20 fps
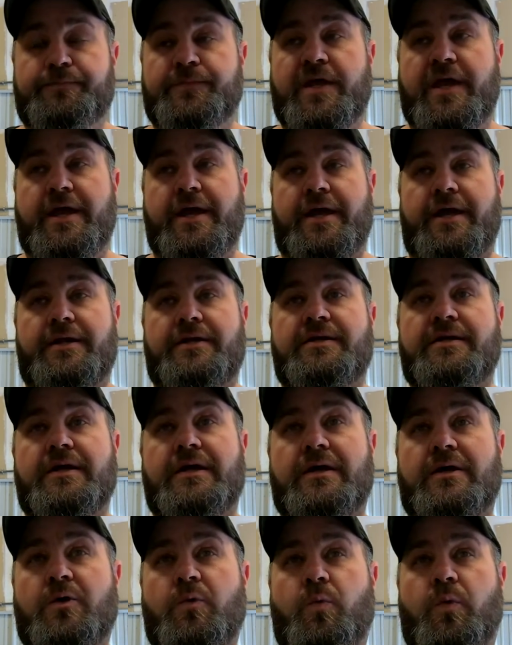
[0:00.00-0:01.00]
And
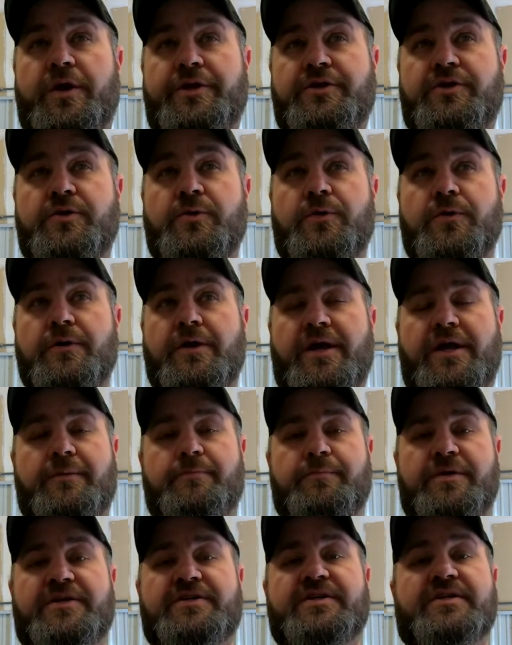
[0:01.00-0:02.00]
when you're in
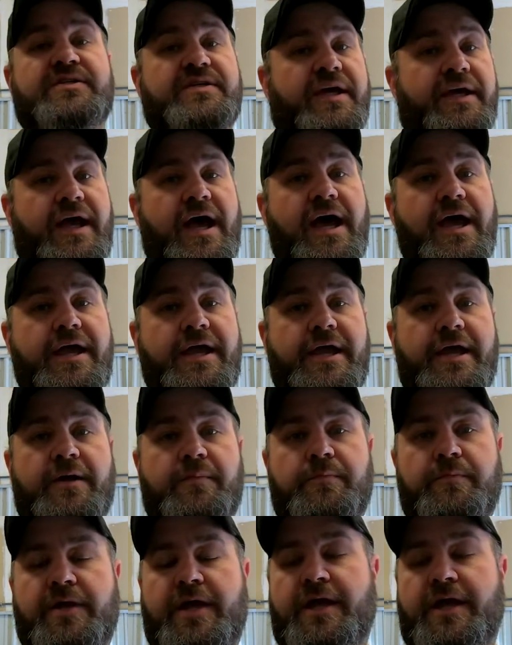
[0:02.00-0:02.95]
business like I am,